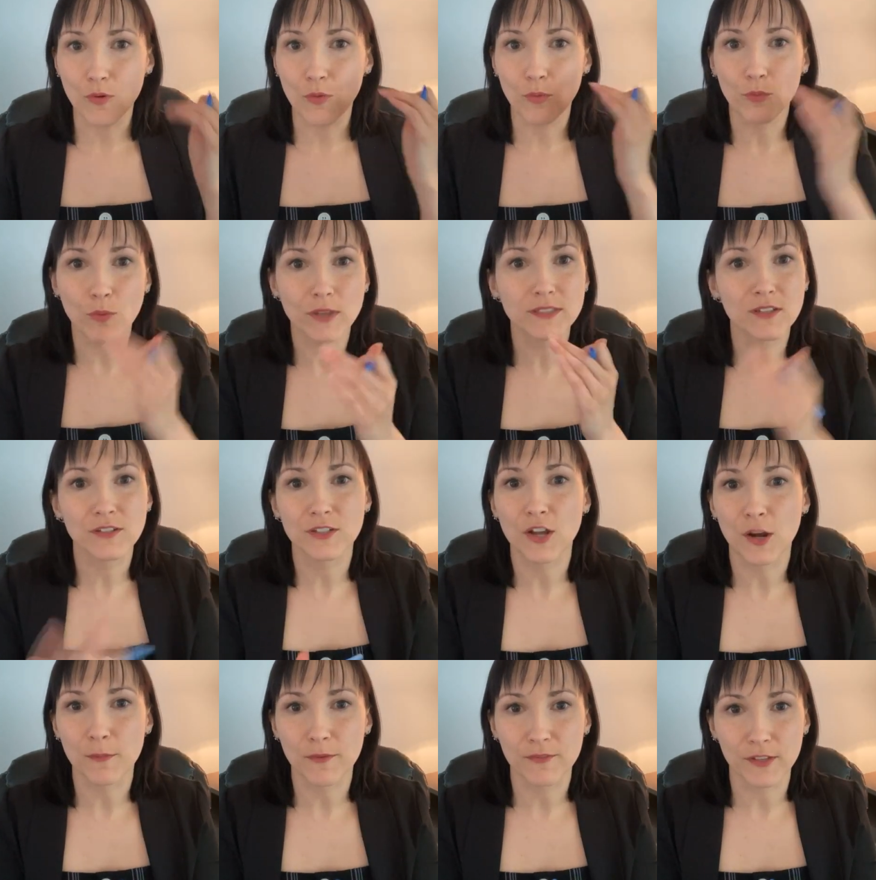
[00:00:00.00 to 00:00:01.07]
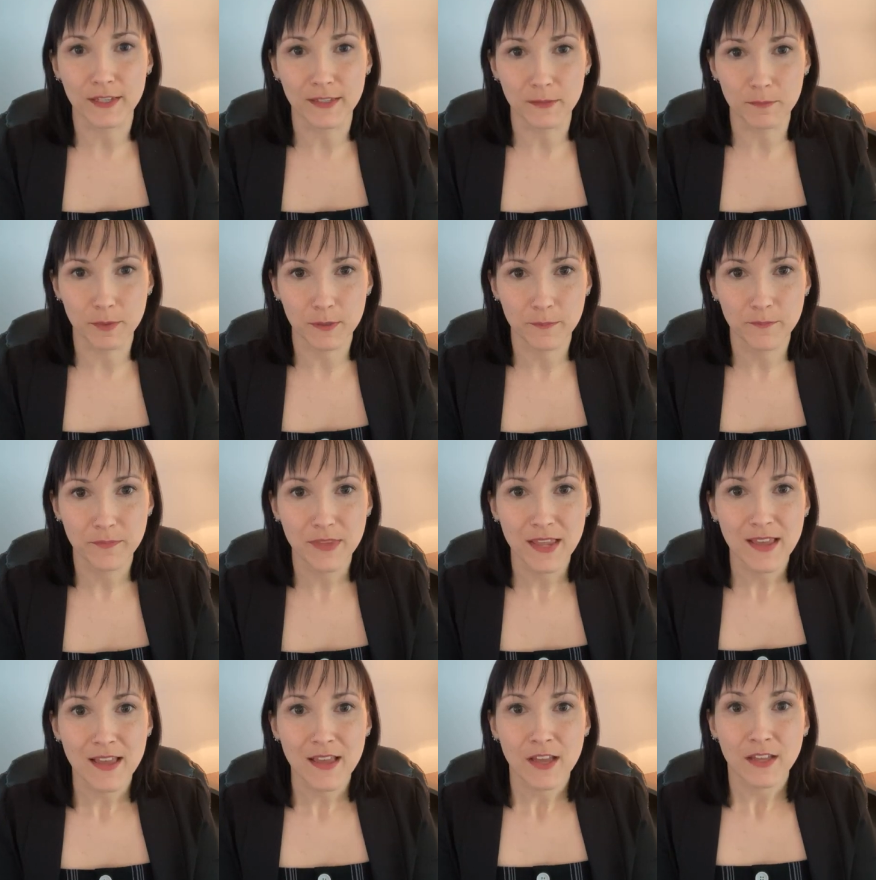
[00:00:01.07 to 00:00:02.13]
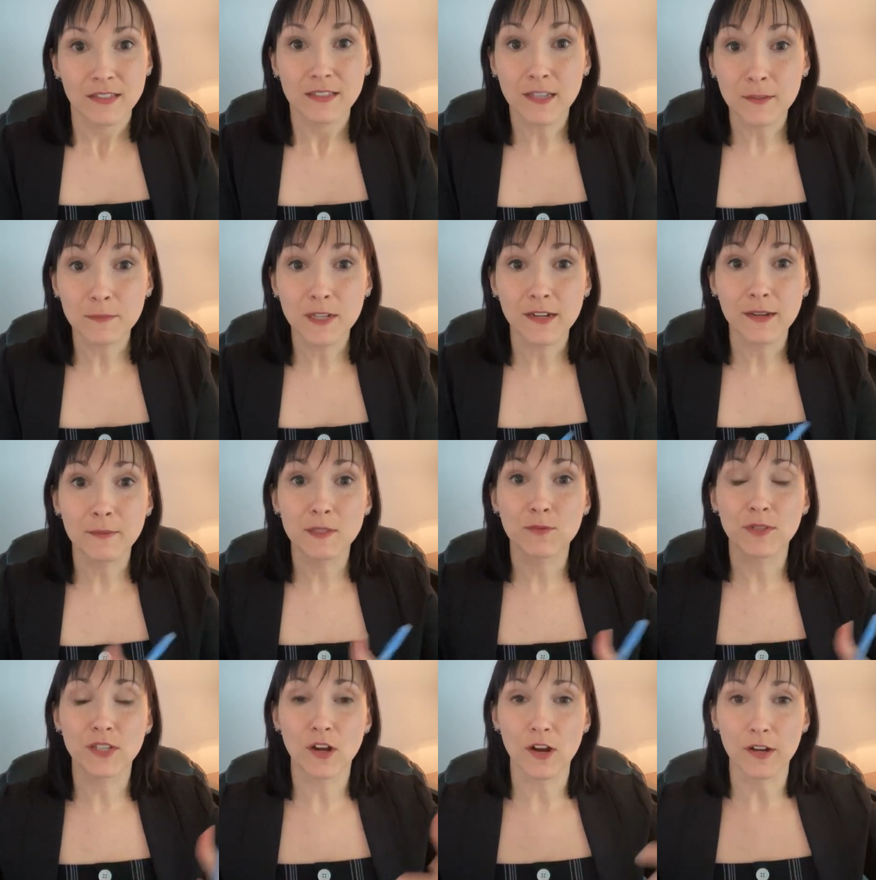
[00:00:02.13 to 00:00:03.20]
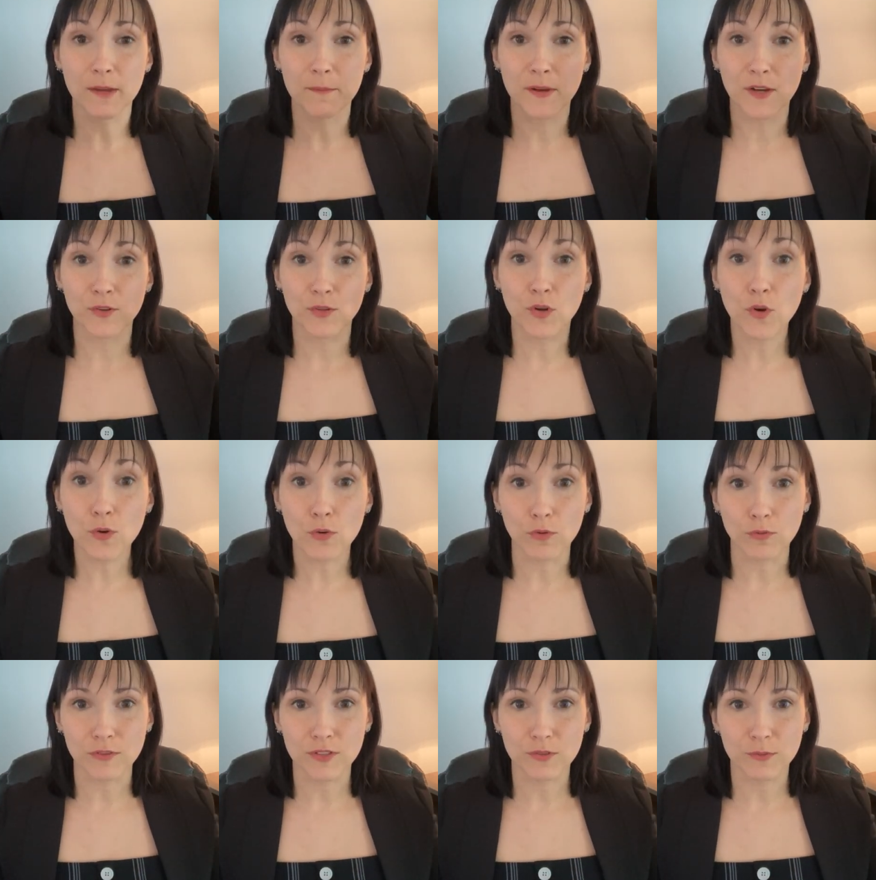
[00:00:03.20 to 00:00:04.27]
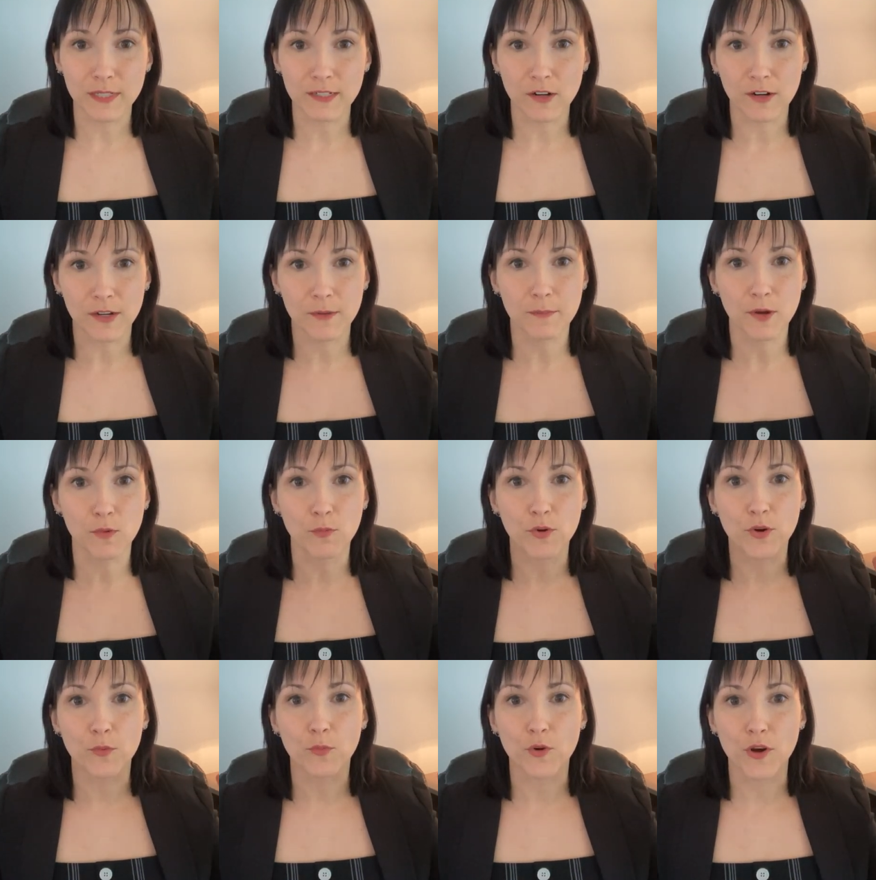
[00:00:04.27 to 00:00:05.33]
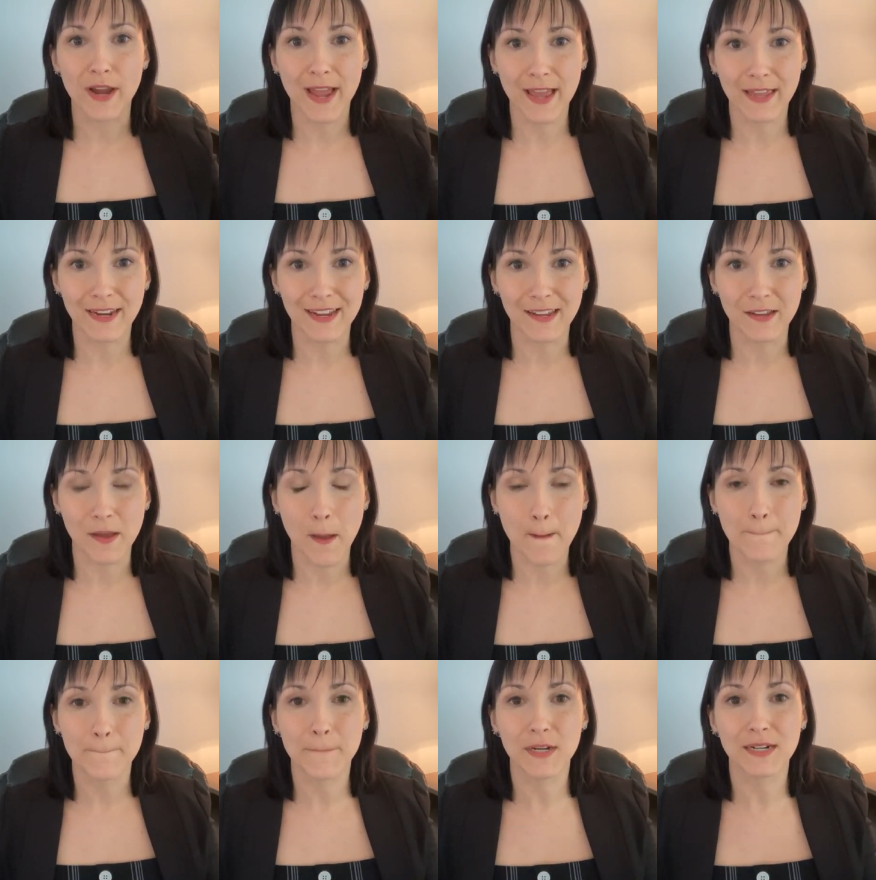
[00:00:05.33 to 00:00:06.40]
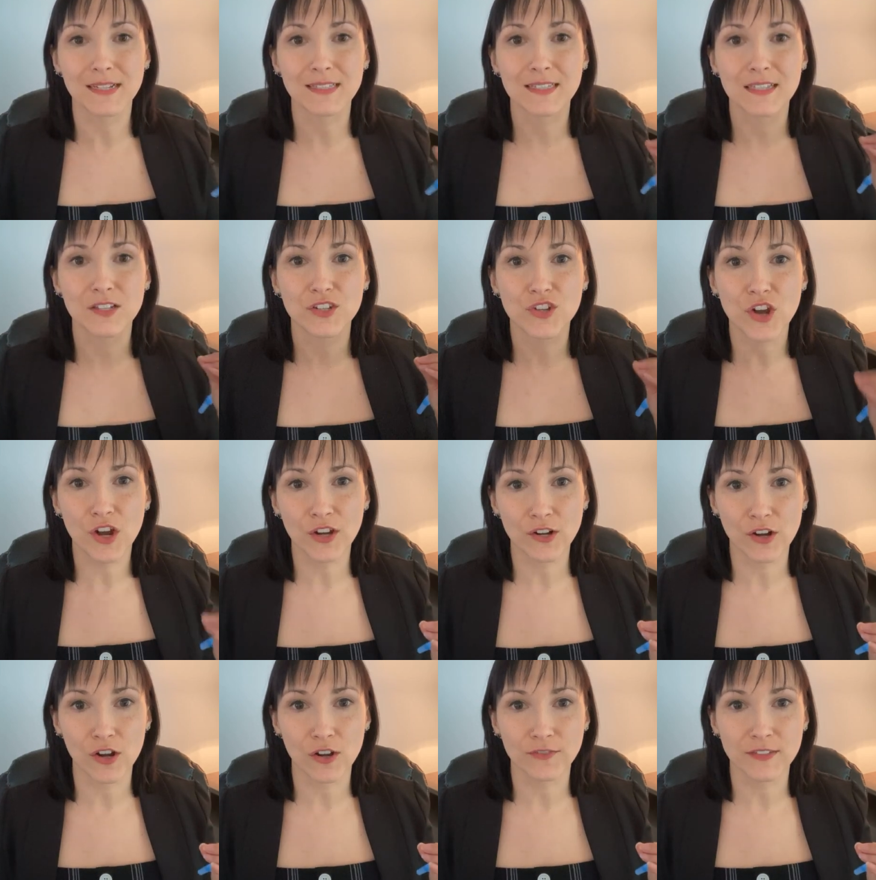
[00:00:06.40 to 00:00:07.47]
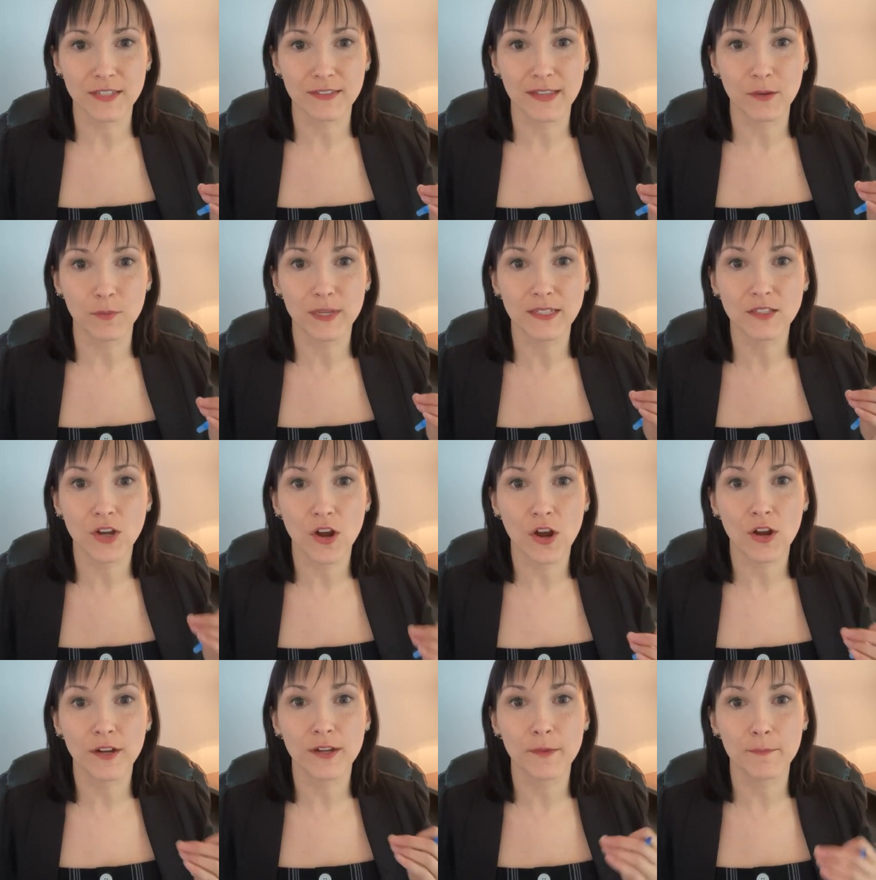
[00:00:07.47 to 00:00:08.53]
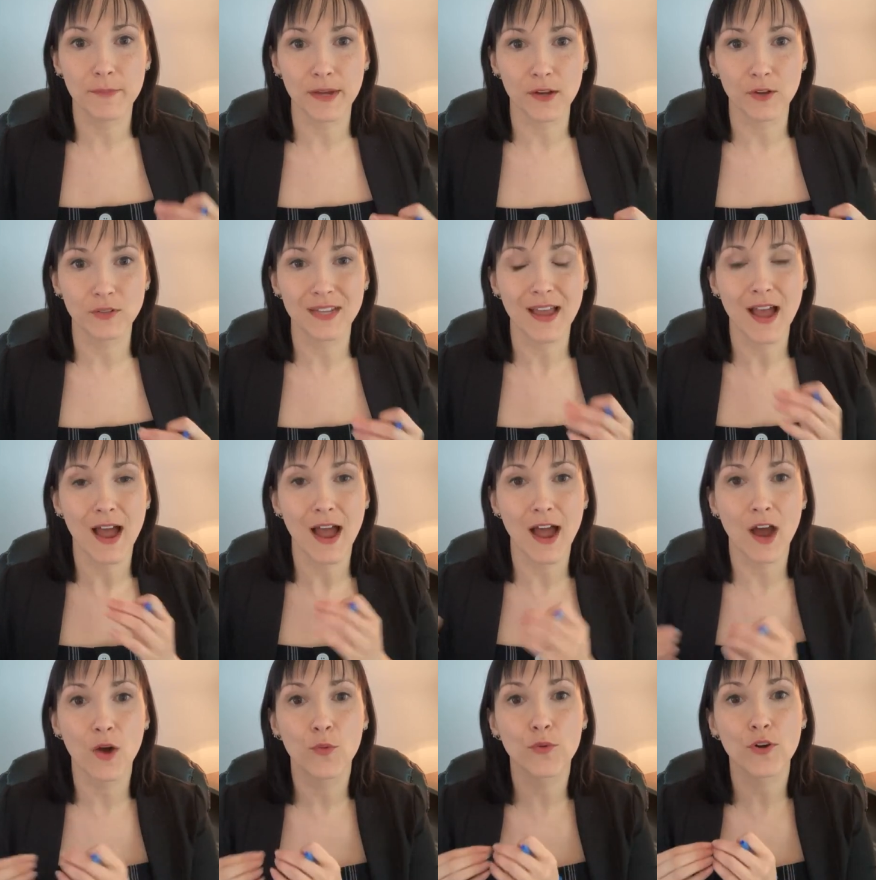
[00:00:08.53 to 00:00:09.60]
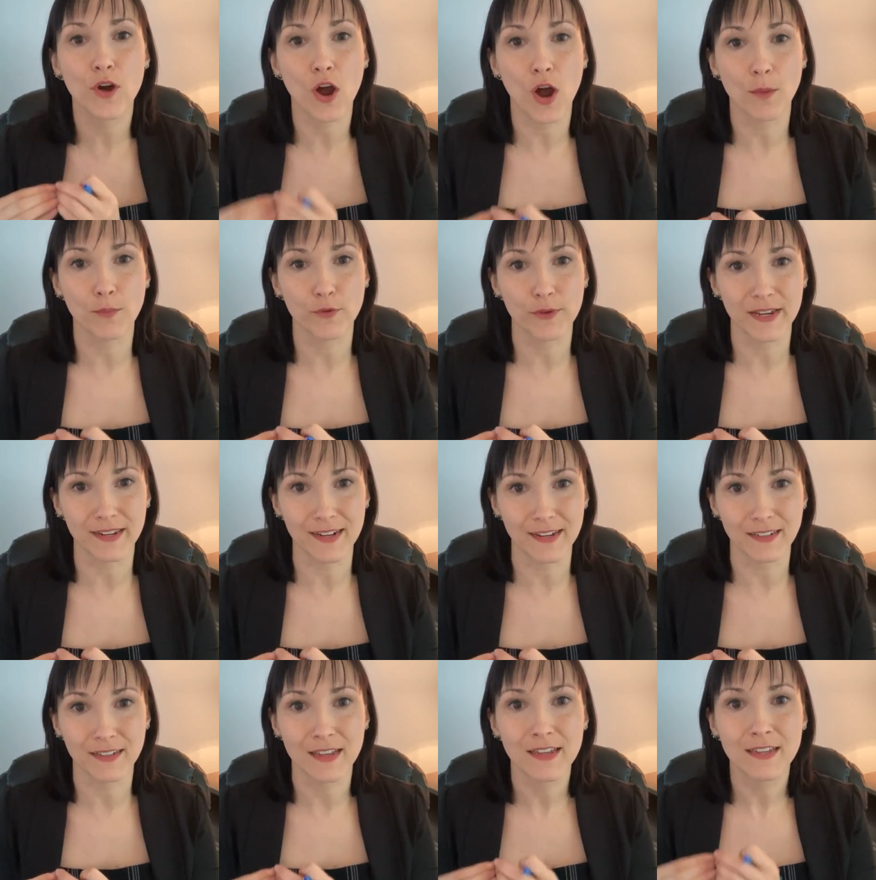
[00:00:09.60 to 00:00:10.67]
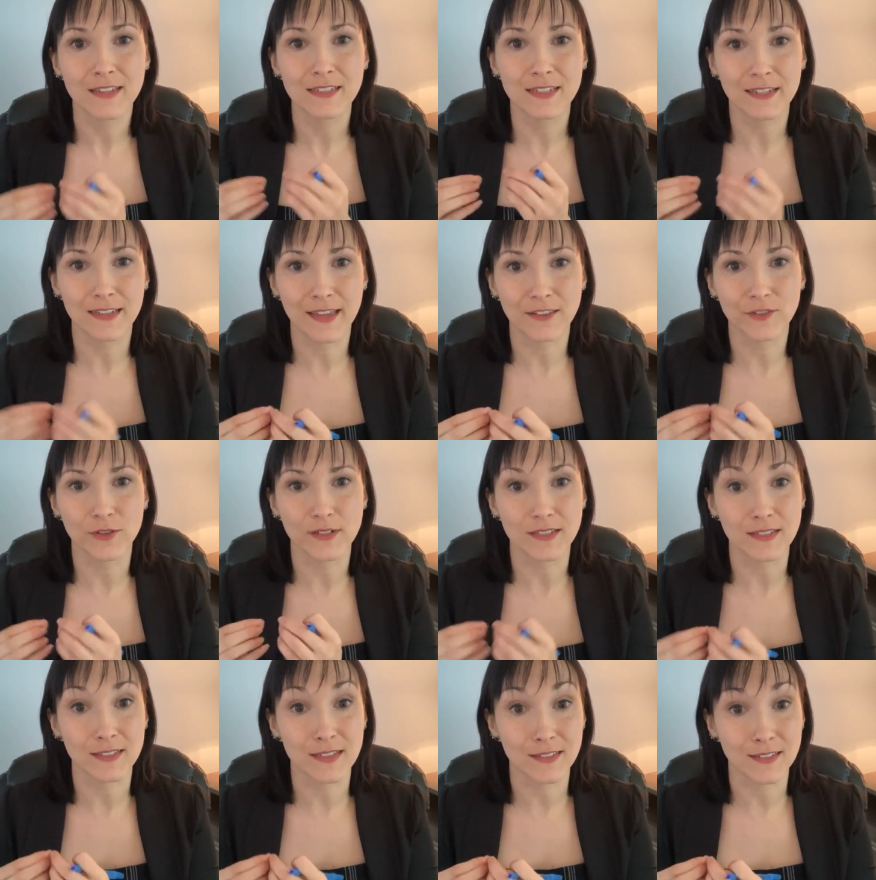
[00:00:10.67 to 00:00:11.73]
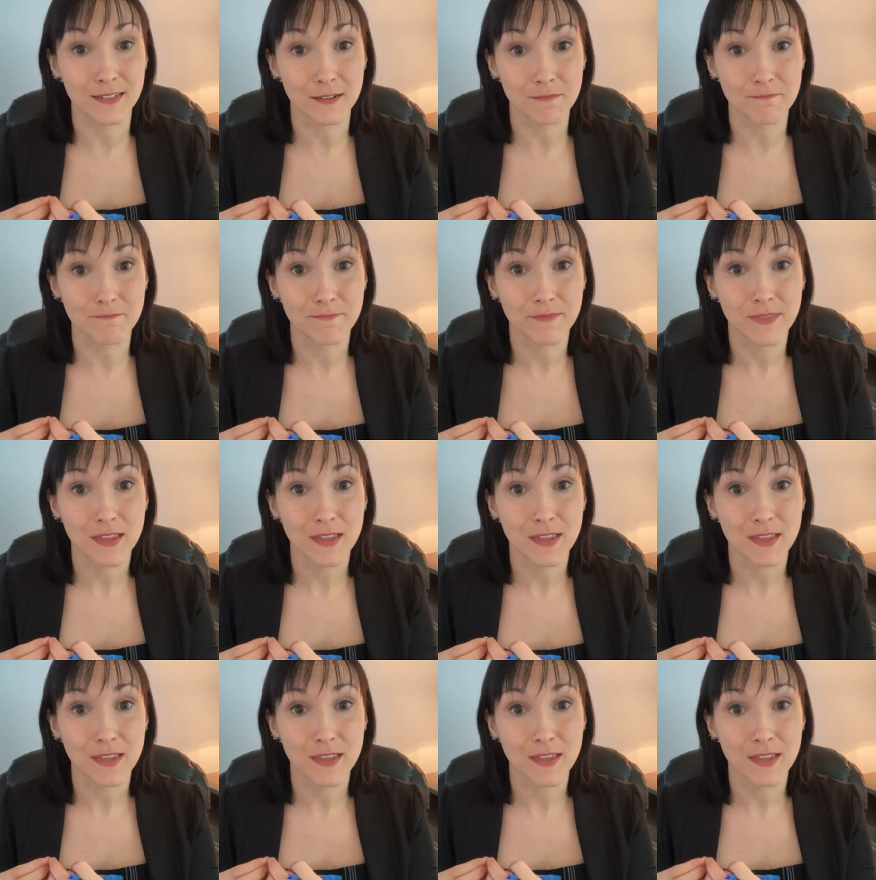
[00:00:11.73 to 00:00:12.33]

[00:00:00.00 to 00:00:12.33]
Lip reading: what's on top of the heap. Sometimes we talk about goals, we talk about where we're heading, but it's not often that we talk about how we're operating together as a system.